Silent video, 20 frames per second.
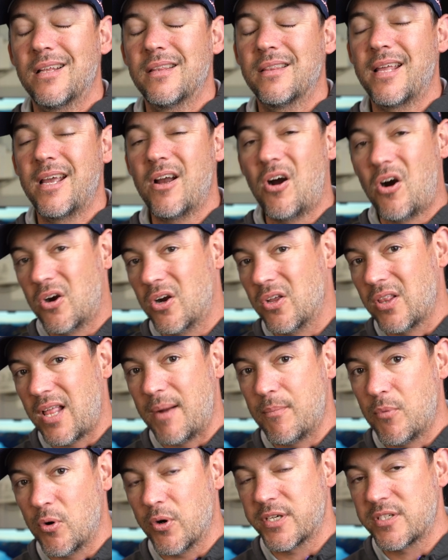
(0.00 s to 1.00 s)
They are a
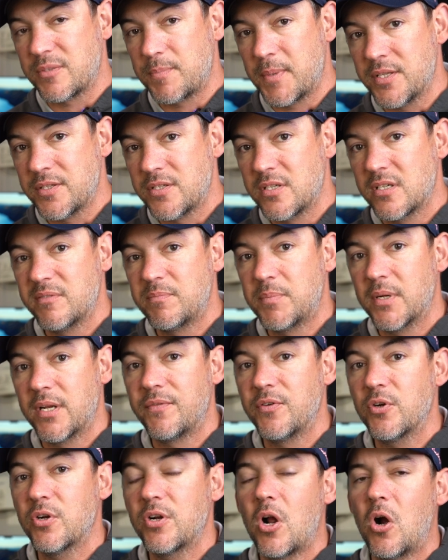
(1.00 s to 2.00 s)
lot more expensive, but
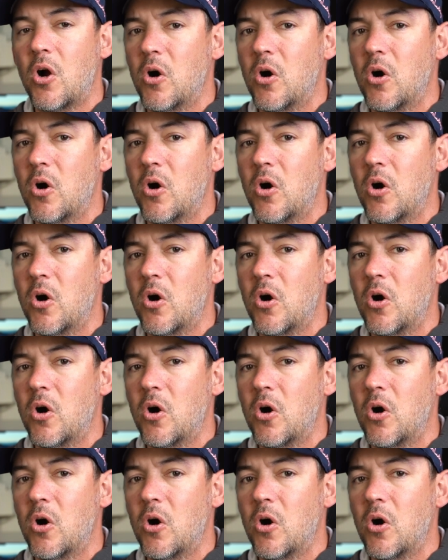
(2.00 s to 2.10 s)
if you're in a